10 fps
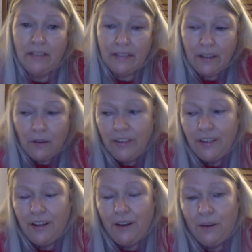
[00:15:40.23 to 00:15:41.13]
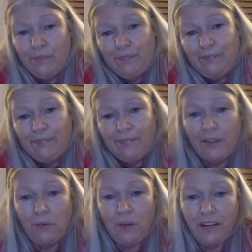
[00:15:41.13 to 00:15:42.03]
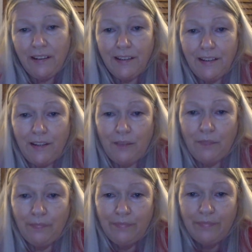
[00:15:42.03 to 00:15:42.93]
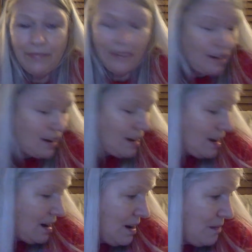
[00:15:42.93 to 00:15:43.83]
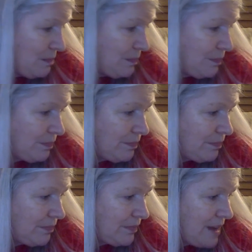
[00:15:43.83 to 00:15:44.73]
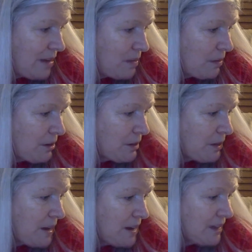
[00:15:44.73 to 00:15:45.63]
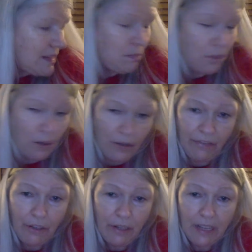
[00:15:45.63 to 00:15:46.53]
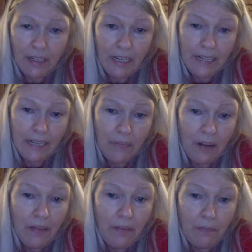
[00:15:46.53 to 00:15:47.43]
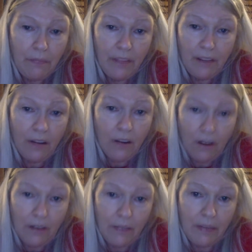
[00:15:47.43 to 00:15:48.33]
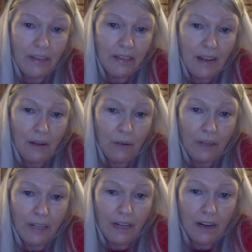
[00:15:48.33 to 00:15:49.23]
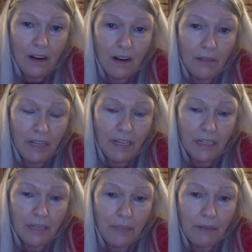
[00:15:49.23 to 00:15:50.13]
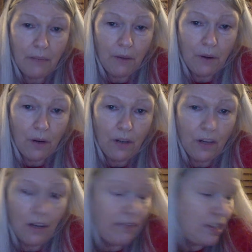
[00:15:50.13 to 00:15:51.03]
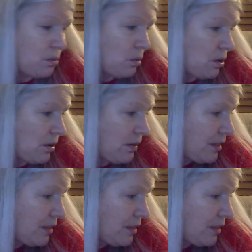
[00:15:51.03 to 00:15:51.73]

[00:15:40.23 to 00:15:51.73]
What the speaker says: So what are you gonna do? Um, Now the park pack, it's important if you get any, keep it on the card because that really is a big part of its worth.